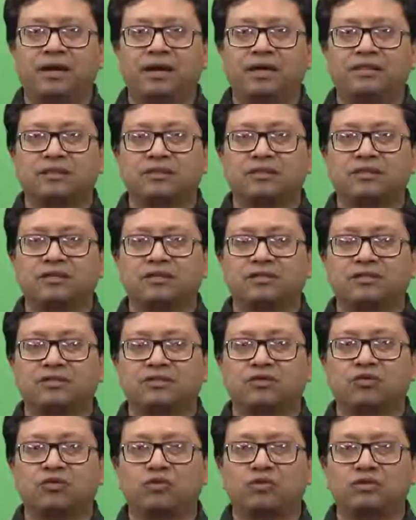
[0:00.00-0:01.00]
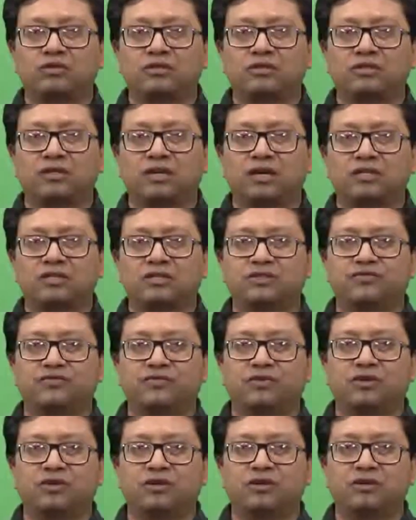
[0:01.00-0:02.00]
And this course runs
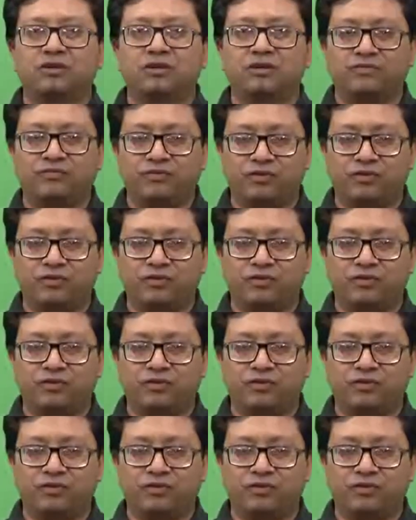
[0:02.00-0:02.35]
for,